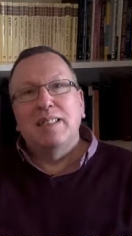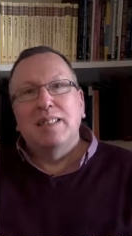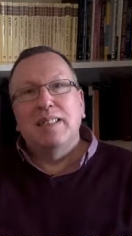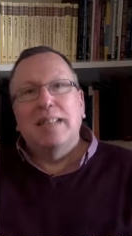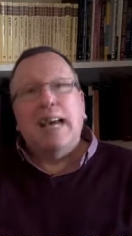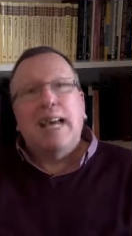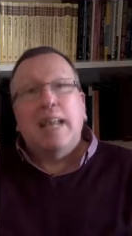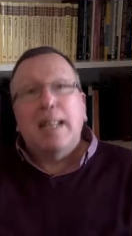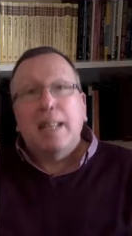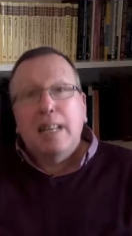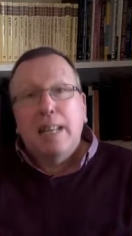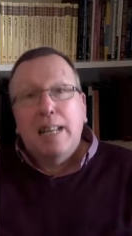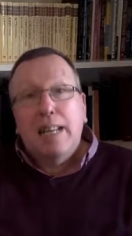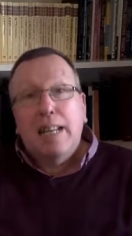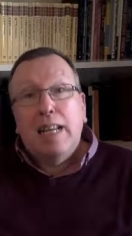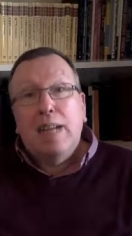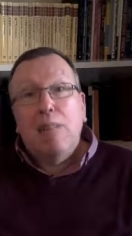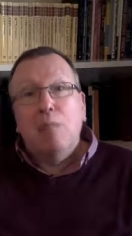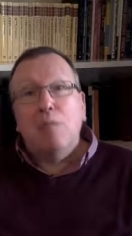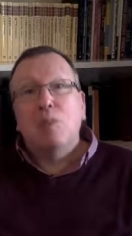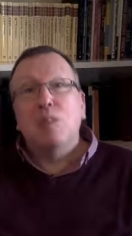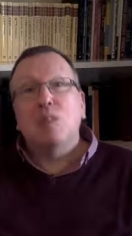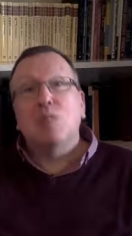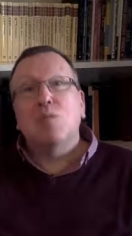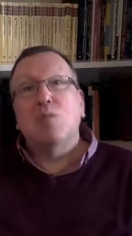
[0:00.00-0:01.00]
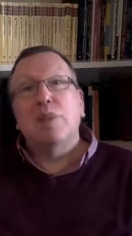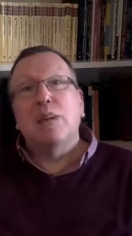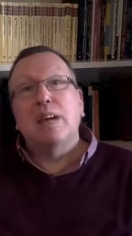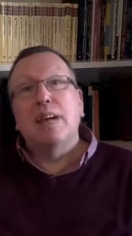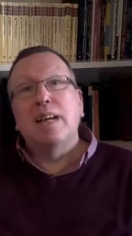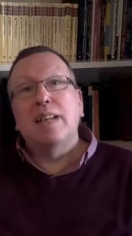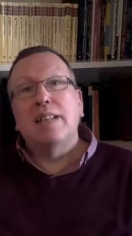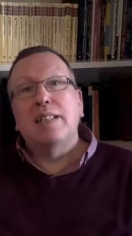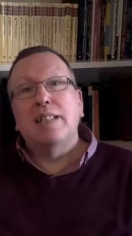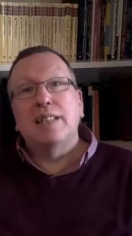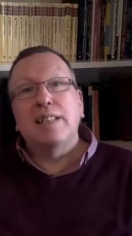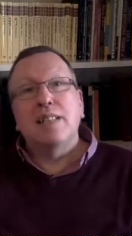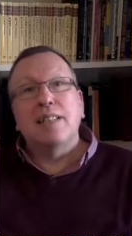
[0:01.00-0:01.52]
Galilee was
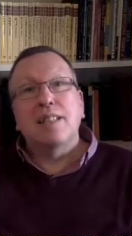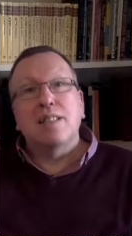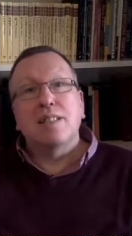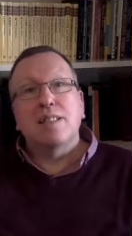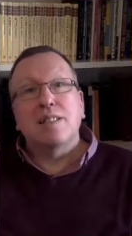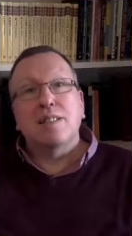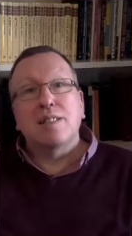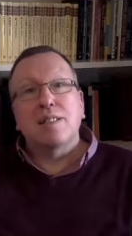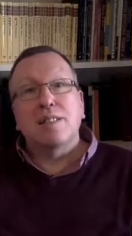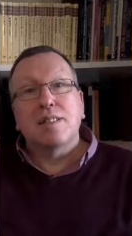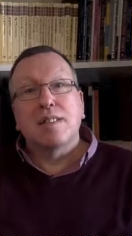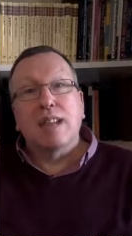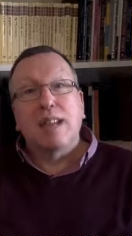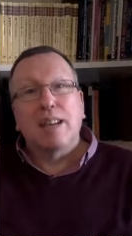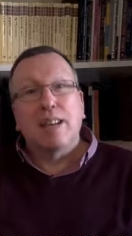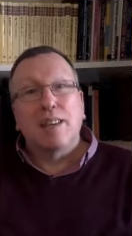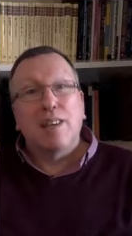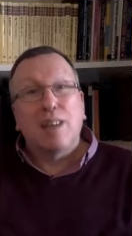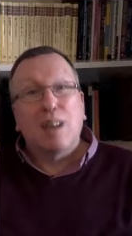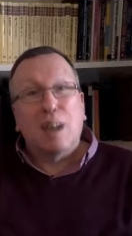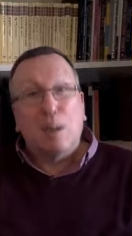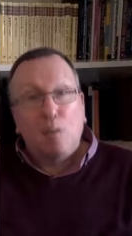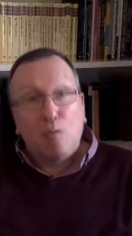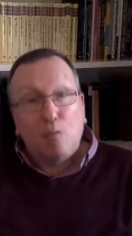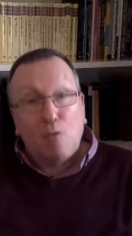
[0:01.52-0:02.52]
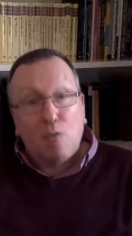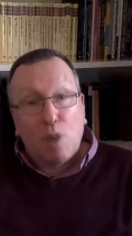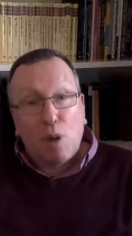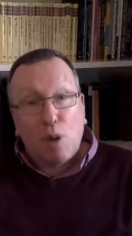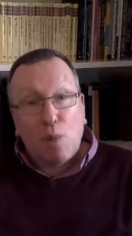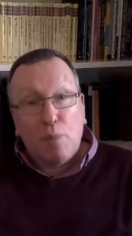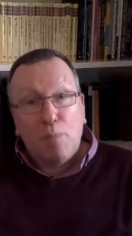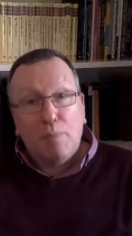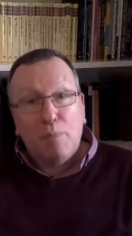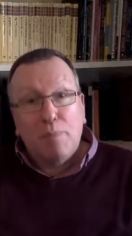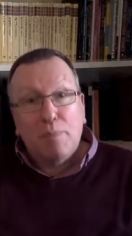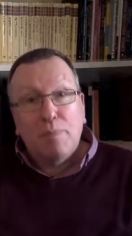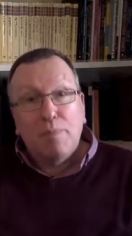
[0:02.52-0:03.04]
where Jesus had come
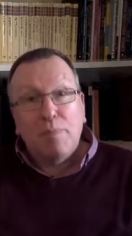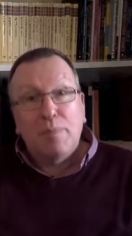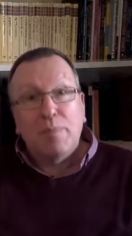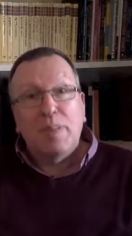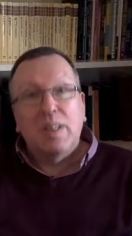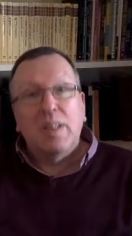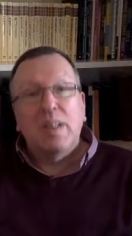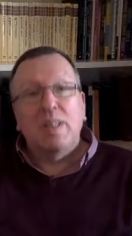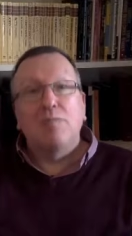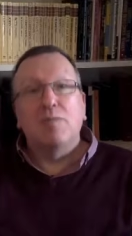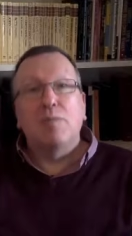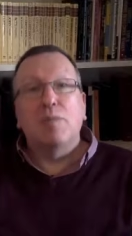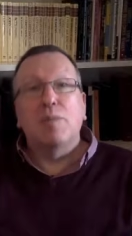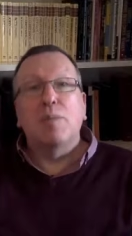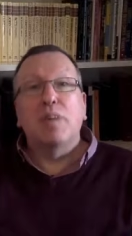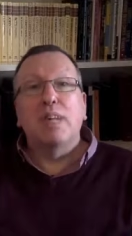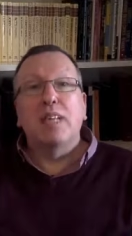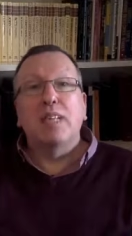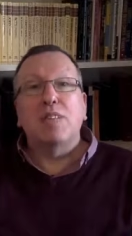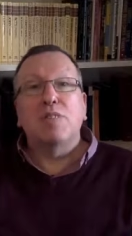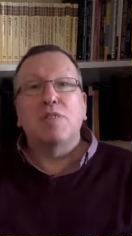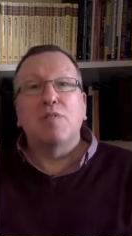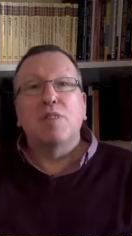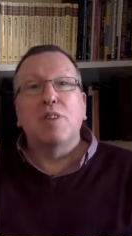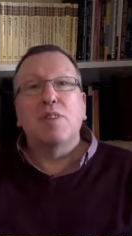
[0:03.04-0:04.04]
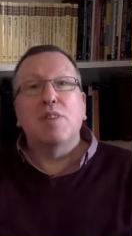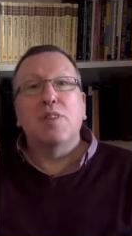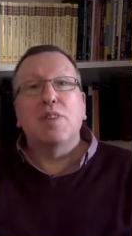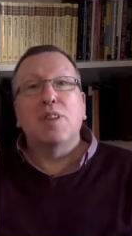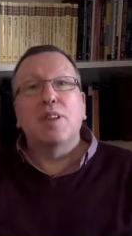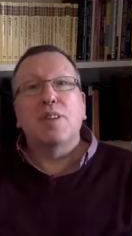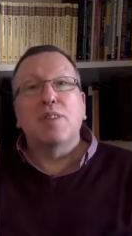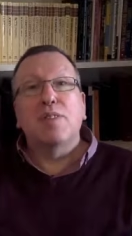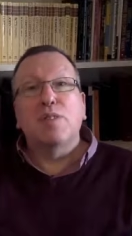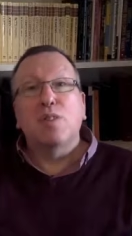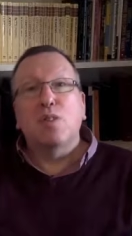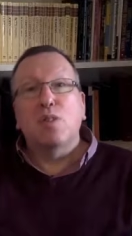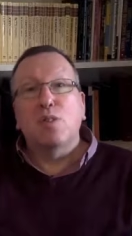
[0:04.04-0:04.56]
from, from Nazareth,
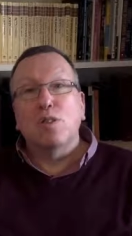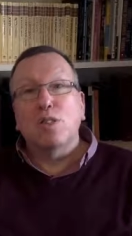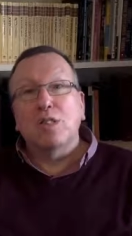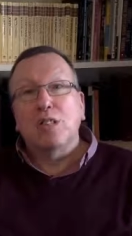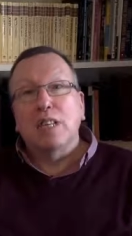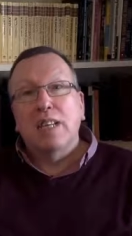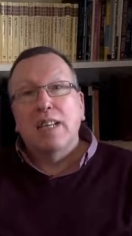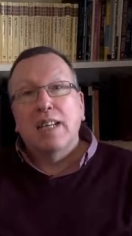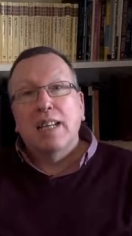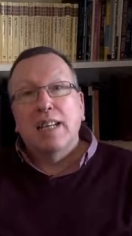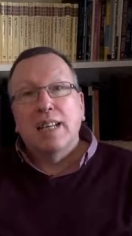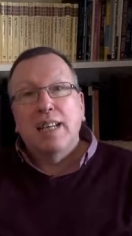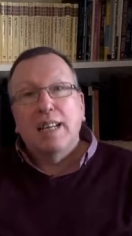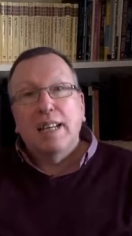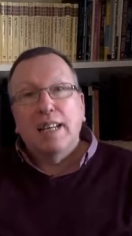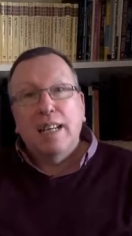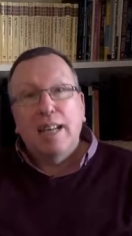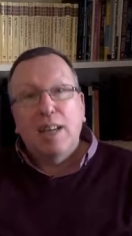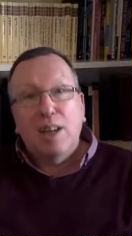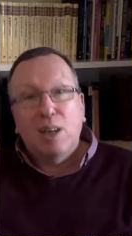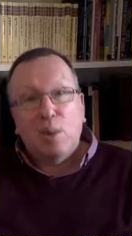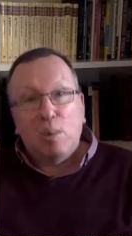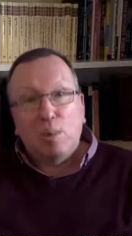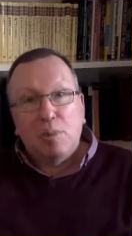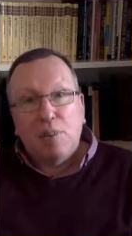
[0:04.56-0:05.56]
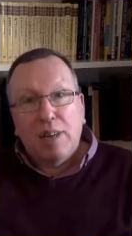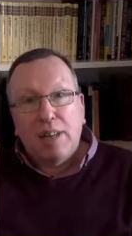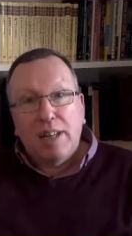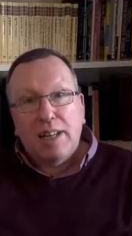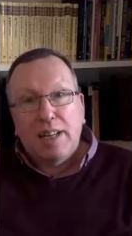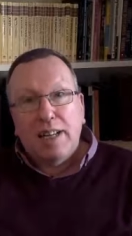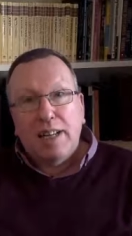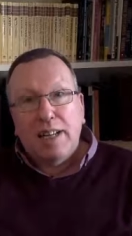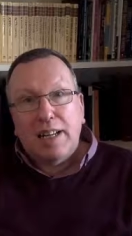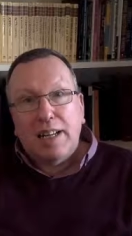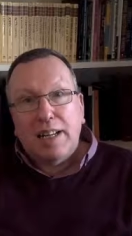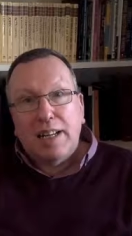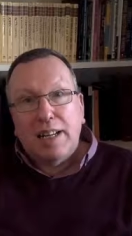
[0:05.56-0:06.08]
and of course, he
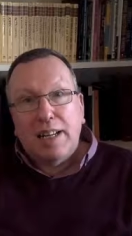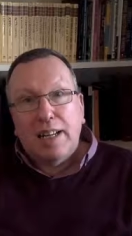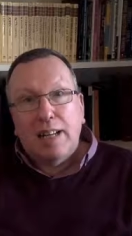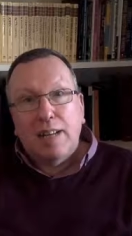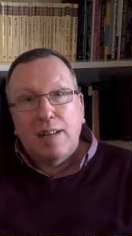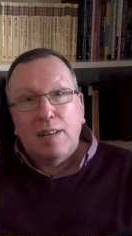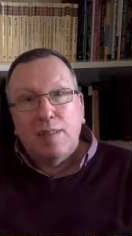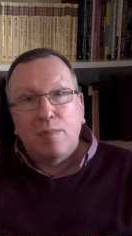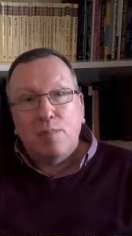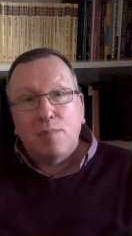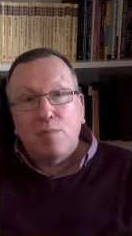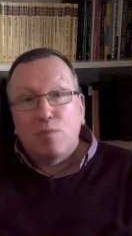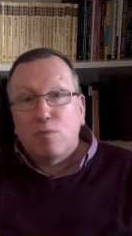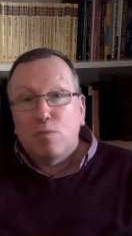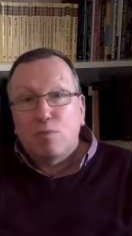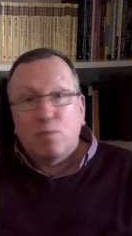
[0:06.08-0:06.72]
operated in, in